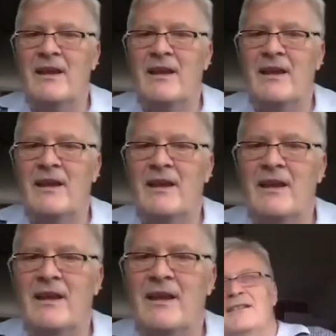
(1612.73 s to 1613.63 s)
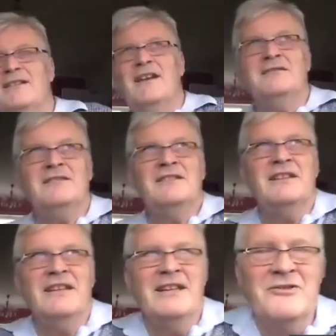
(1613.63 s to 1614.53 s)
Uh,
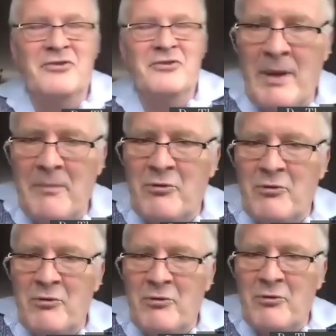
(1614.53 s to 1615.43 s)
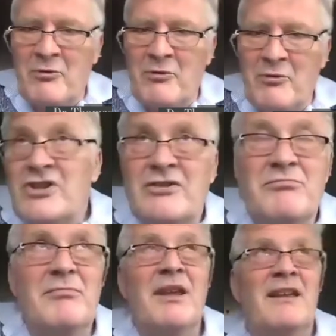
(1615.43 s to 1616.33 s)
the newspaper was Daily Mail,
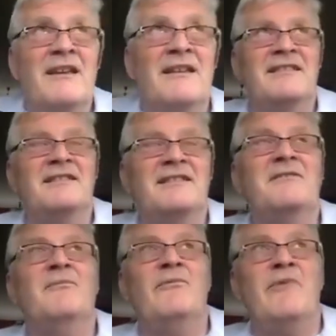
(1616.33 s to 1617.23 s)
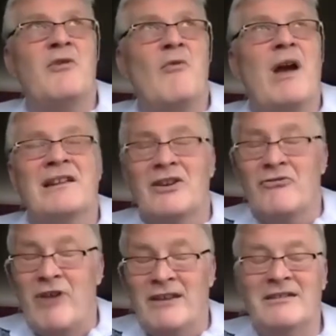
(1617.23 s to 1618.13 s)
which is very
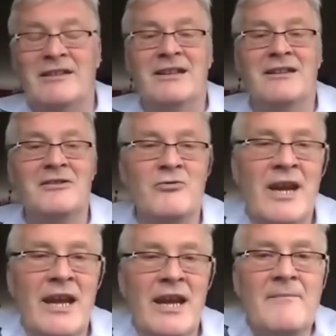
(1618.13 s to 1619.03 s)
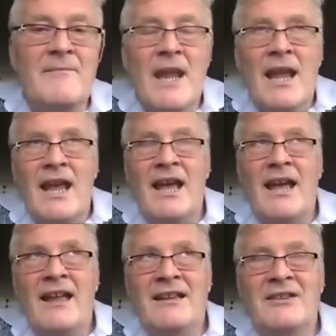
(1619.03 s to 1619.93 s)
widely read in UK.
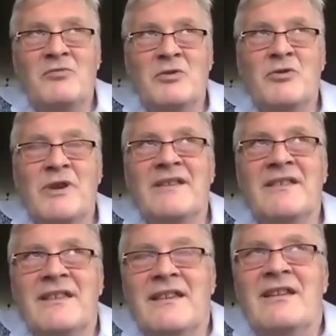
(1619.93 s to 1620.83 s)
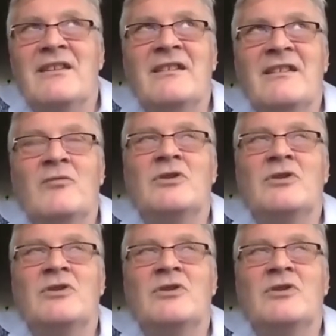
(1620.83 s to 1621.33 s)
And what you can see here